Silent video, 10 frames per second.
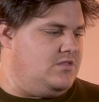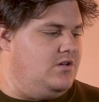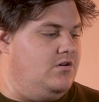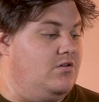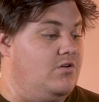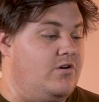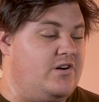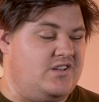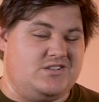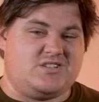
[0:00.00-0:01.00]
The
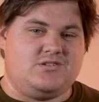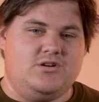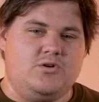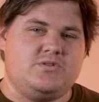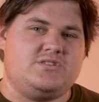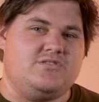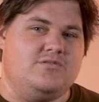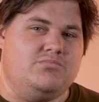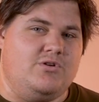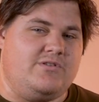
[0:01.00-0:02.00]
Lord is close to
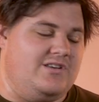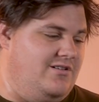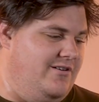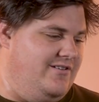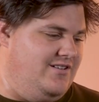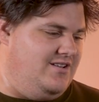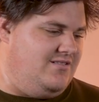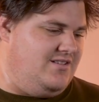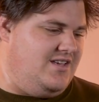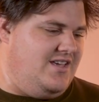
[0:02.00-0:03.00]
the brokenhearted
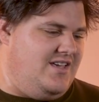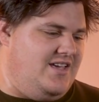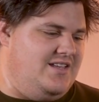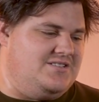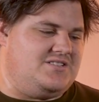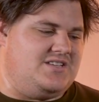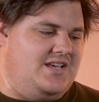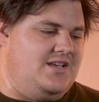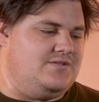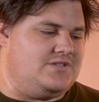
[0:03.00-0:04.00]
and
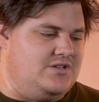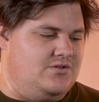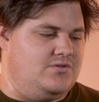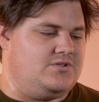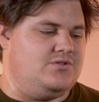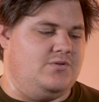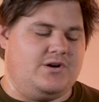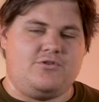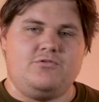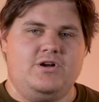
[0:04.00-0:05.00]
saves those who are
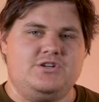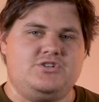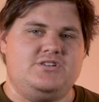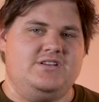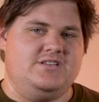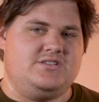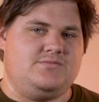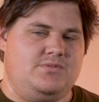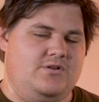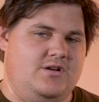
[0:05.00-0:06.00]
crushed in
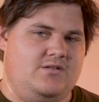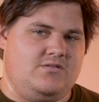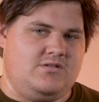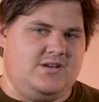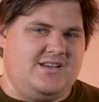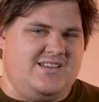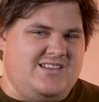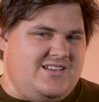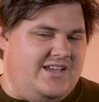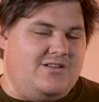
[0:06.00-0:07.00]
spirit.
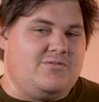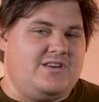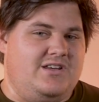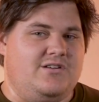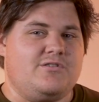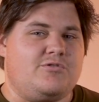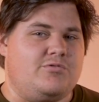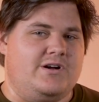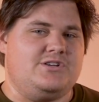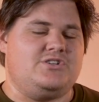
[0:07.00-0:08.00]
Anyone here
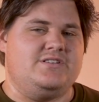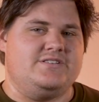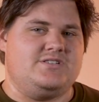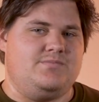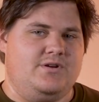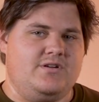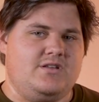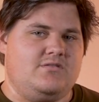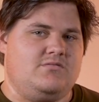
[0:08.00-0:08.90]
crushed in spirit?